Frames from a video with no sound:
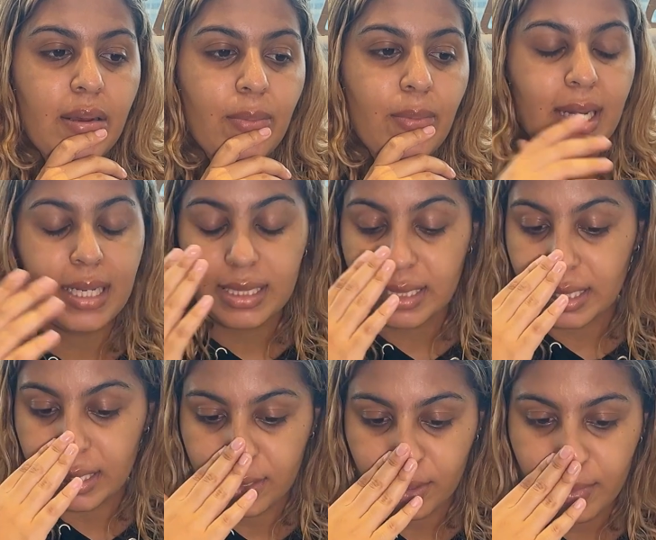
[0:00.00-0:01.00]
what is
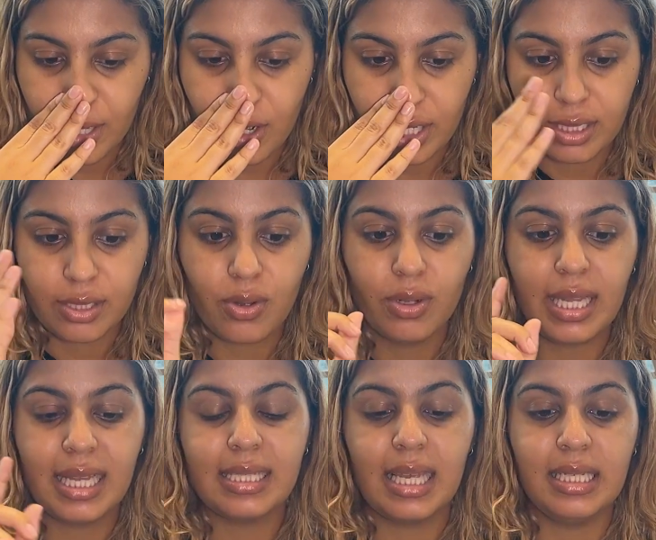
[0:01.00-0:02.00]
it? Oh my gosh, it's called
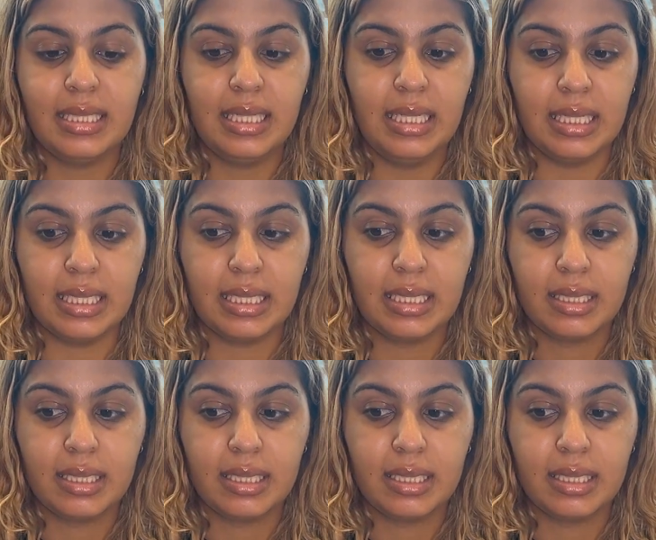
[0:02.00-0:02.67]
SAD.